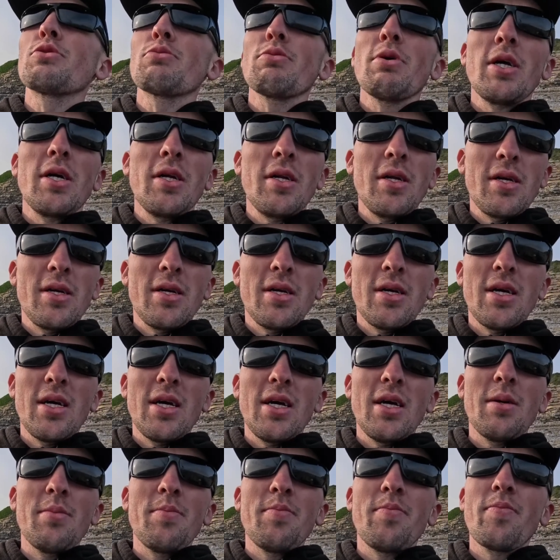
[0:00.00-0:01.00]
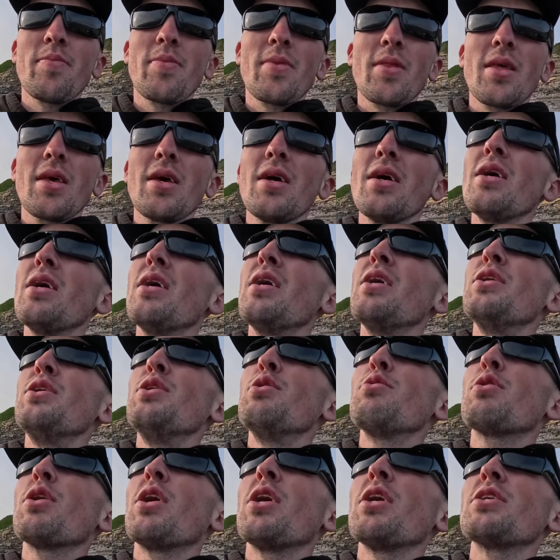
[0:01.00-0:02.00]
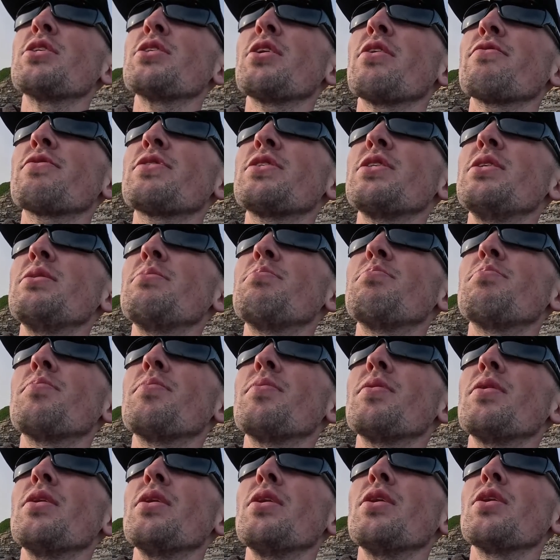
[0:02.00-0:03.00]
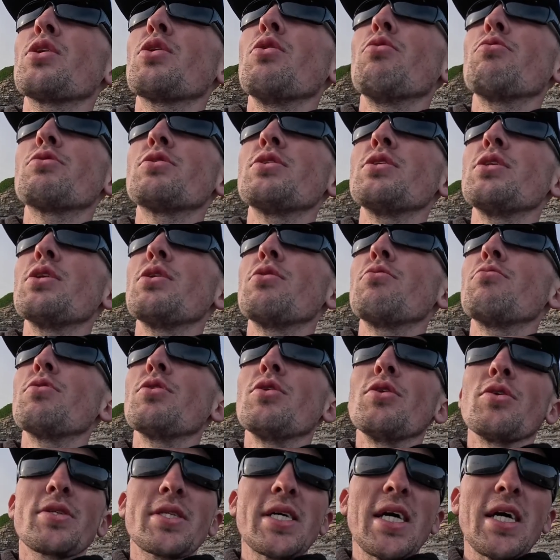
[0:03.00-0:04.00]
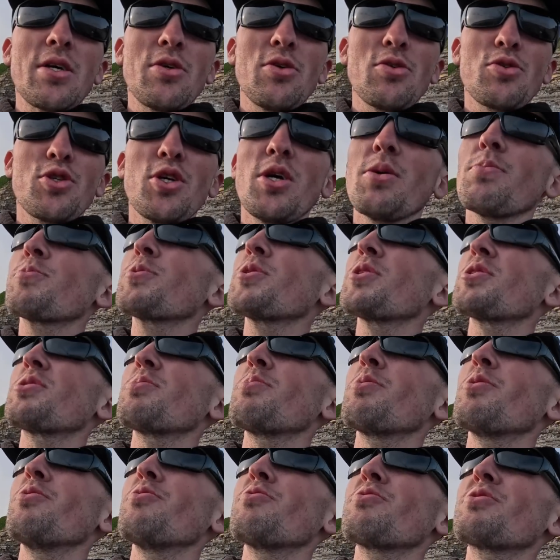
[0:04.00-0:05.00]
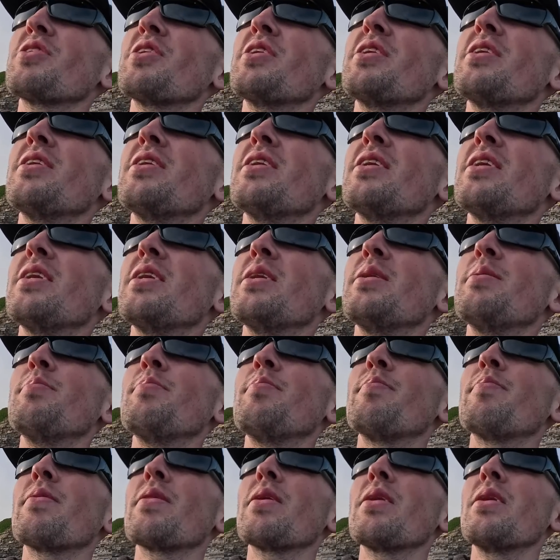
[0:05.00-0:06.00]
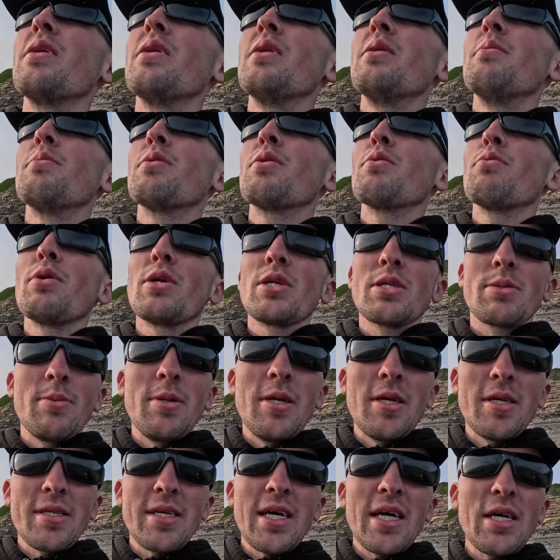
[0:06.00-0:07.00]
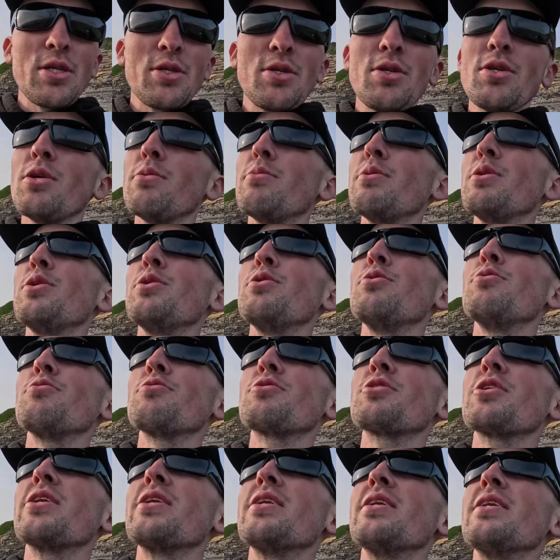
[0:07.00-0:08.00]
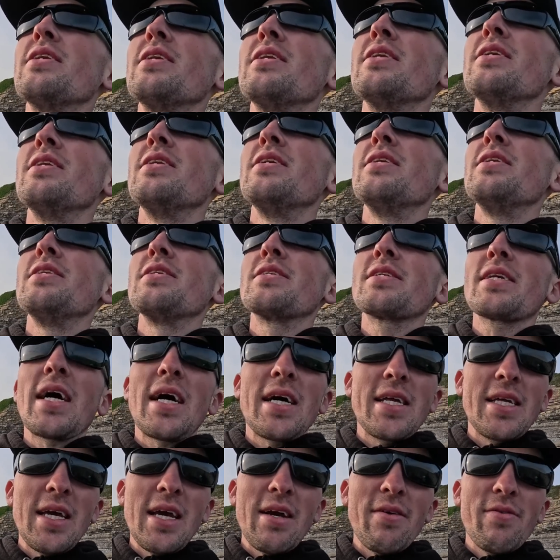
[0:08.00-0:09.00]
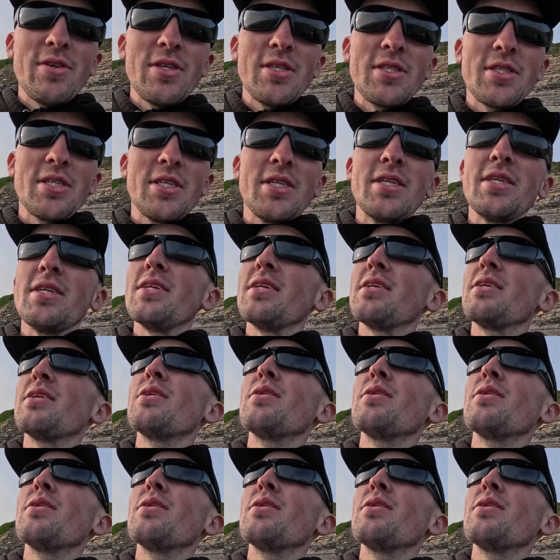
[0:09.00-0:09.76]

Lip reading: well, you guys obviously go to your own little tackle shops, I suppose, but the ones me and Dad normally use is Gary Evans in